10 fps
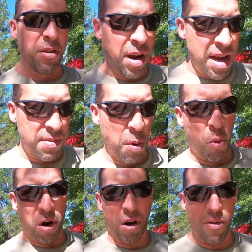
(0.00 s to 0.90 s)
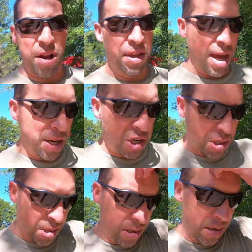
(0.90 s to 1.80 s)
The other guys have been working around the
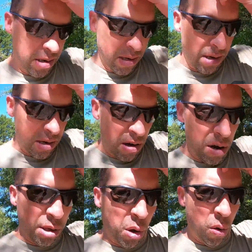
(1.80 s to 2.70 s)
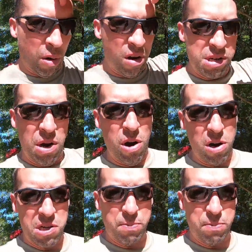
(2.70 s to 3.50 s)
edges, all the corners and hard